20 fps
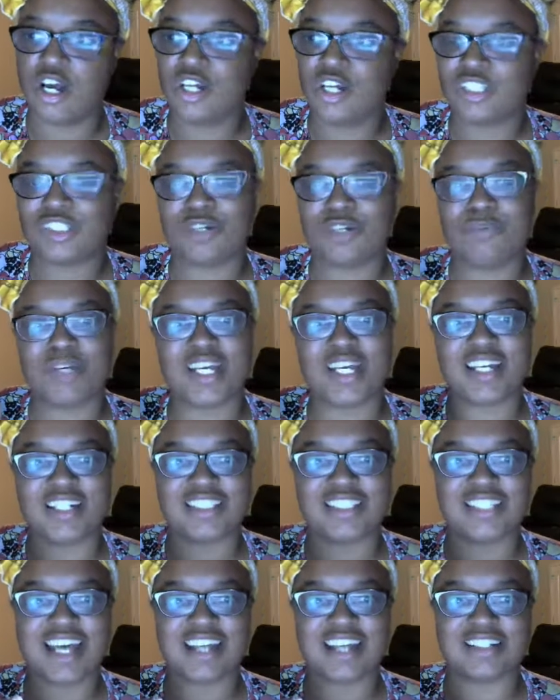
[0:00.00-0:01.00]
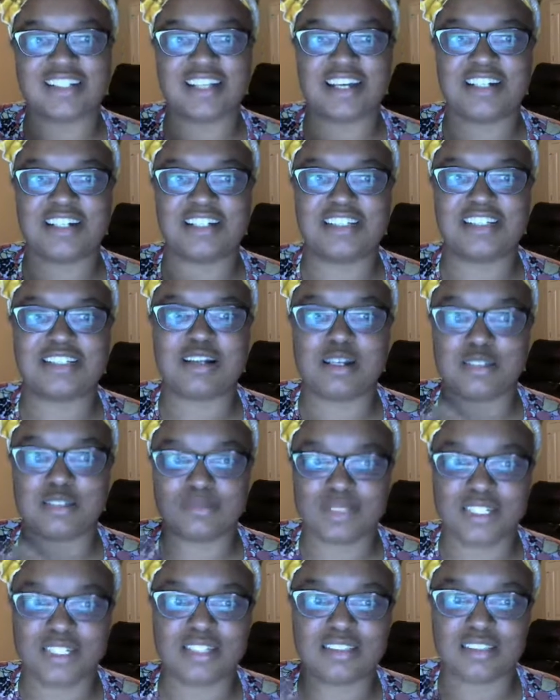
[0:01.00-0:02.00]
So we get attacked a lot of the times
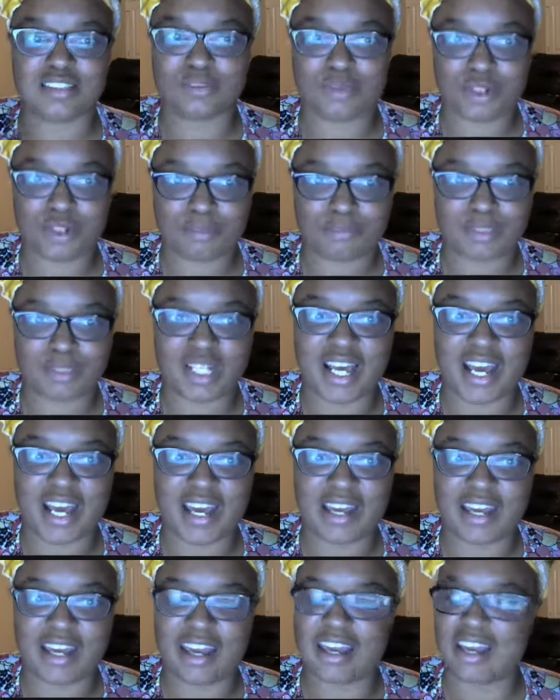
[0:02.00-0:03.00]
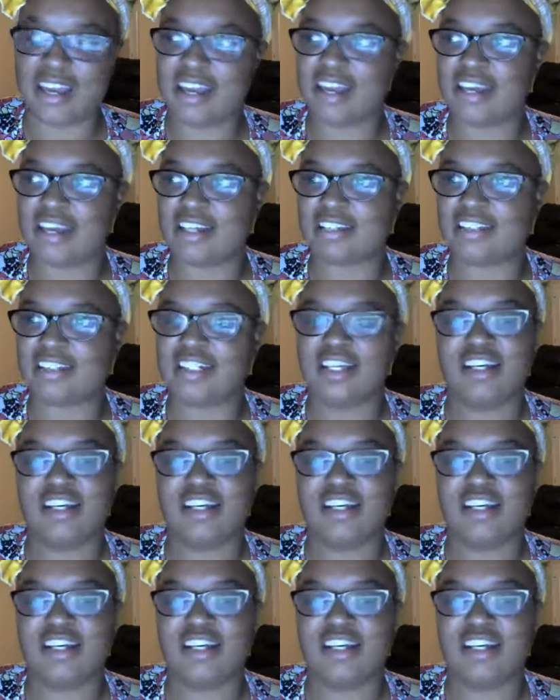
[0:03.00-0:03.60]
because of the word Black, and